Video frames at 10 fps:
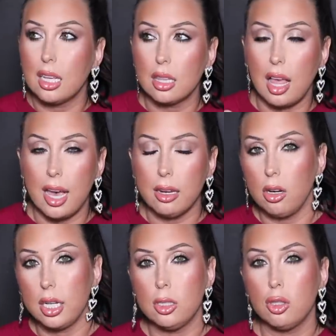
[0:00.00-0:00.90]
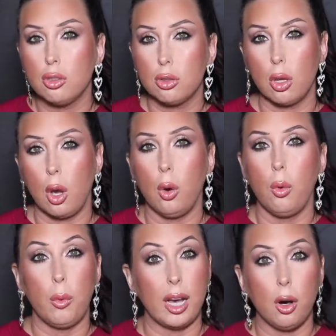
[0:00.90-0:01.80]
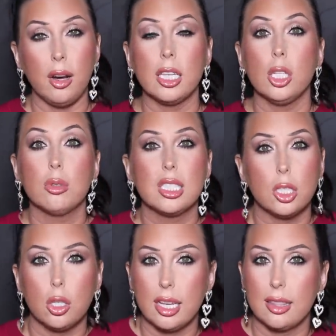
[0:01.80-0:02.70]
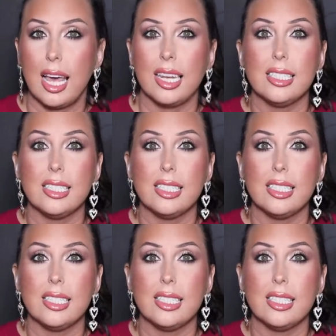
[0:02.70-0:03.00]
glide on so well and you still get that